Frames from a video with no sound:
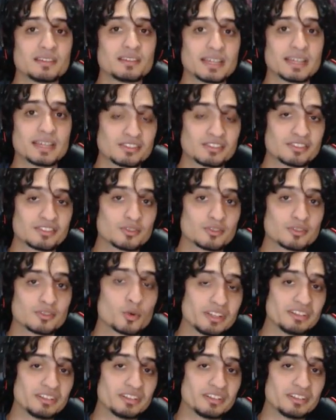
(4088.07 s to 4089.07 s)
the story
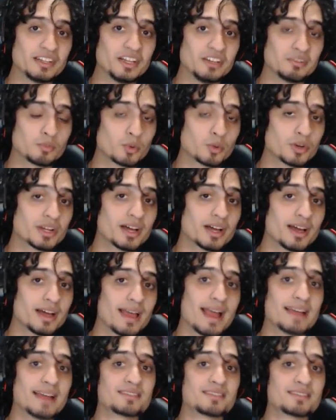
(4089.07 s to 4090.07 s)
scenes, were not
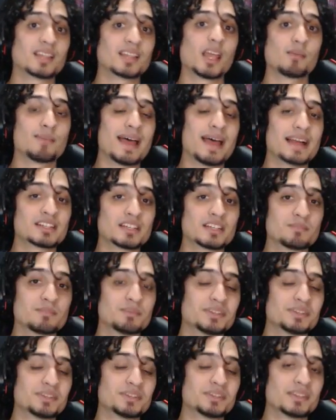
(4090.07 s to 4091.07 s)
anticlimactic, but
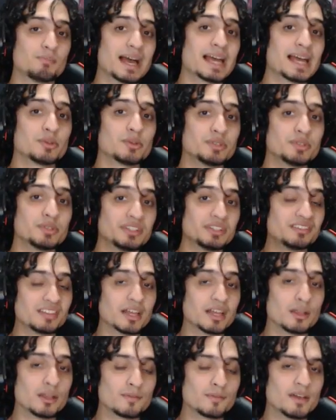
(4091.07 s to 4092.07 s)
the battle
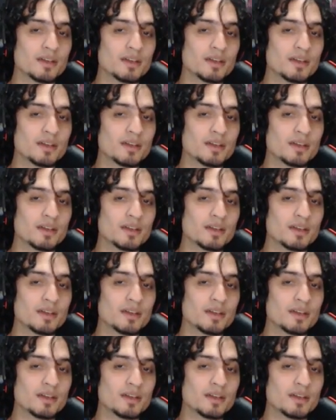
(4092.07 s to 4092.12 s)
itself